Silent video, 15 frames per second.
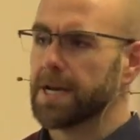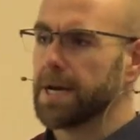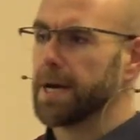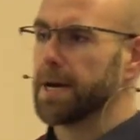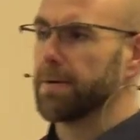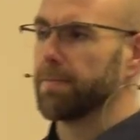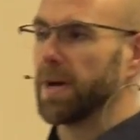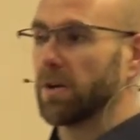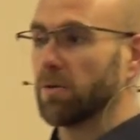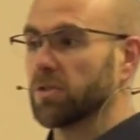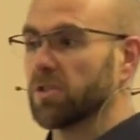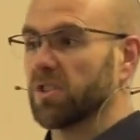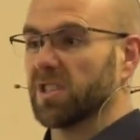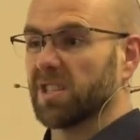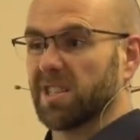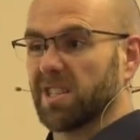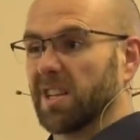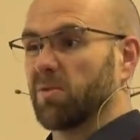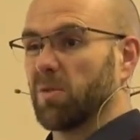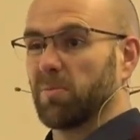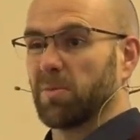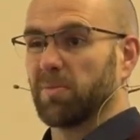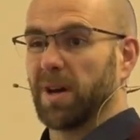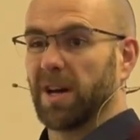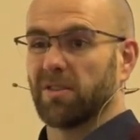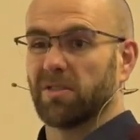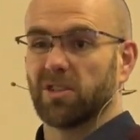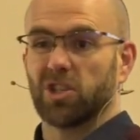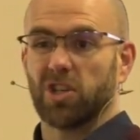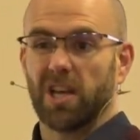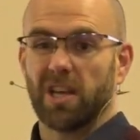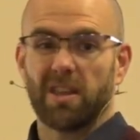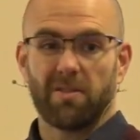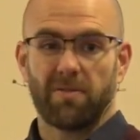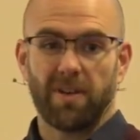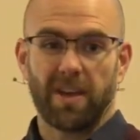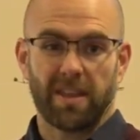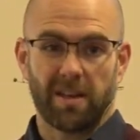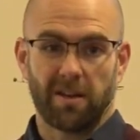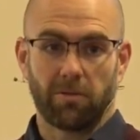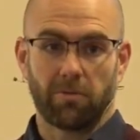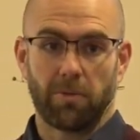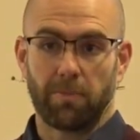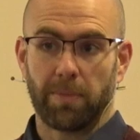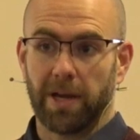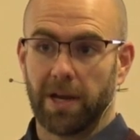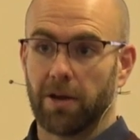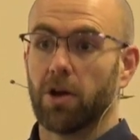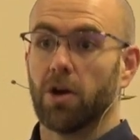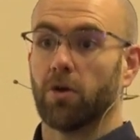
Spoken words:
and also just equip them how to share their faith a little bit better,